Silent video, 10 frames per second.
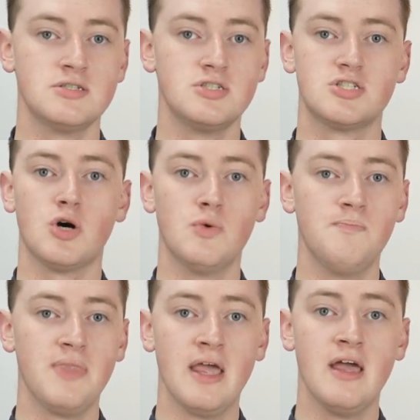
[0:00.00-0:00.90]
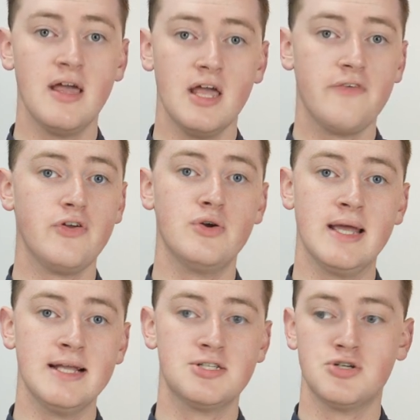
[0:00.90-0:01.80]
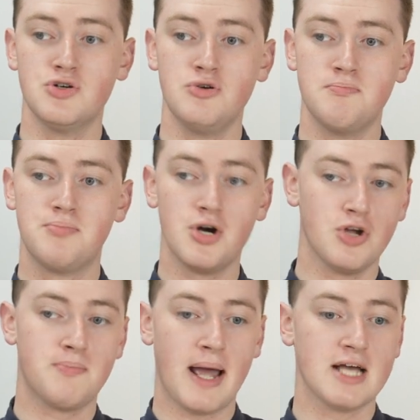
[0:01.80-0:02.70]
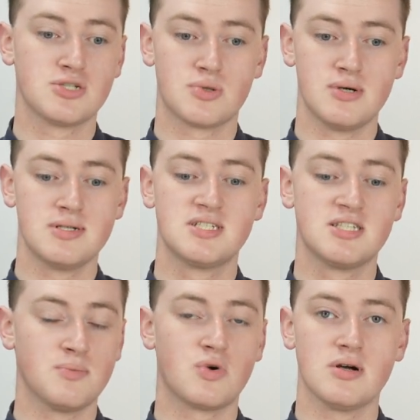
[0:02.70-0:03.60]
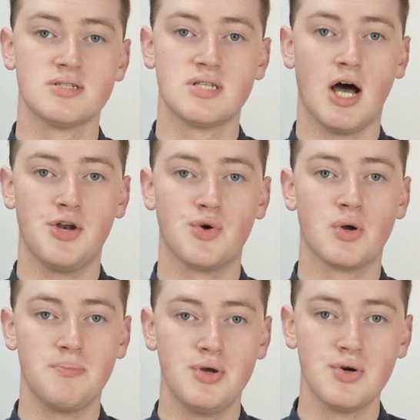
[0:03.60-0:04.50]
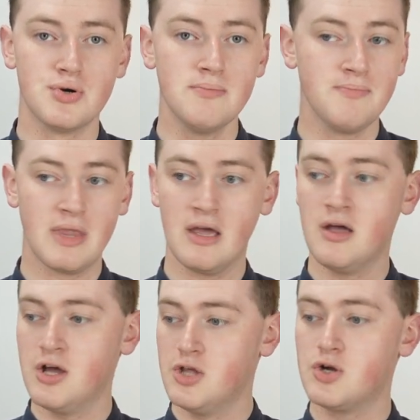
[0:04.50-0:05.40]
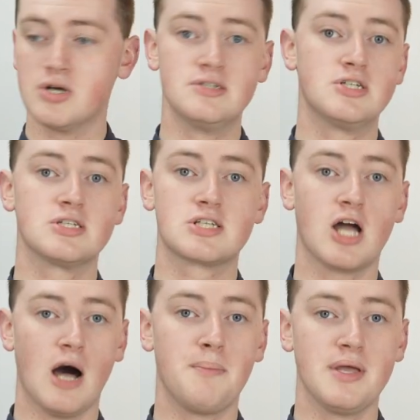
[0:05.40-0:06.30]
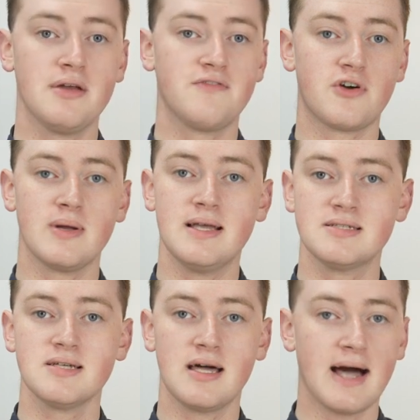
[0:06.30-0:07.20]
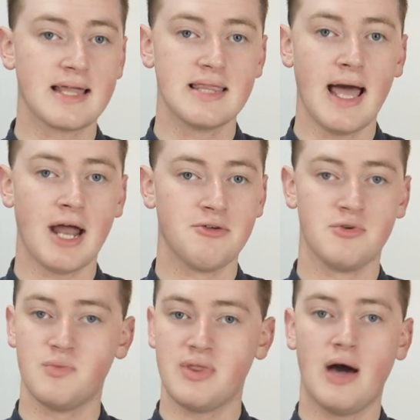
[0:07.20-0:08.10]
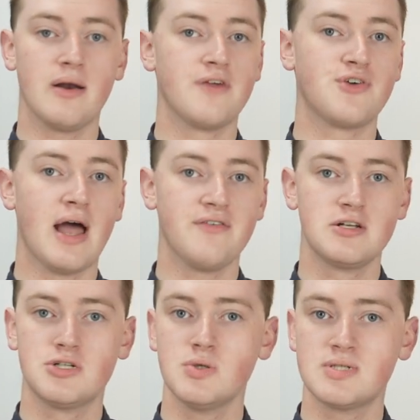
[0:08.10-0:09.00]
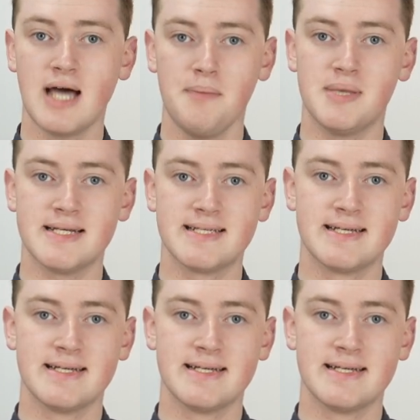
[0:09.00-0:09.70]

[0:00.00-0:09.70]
So if you need to put your password somewhere else on your computer, you can just copy it very easily like that without ever having to type it.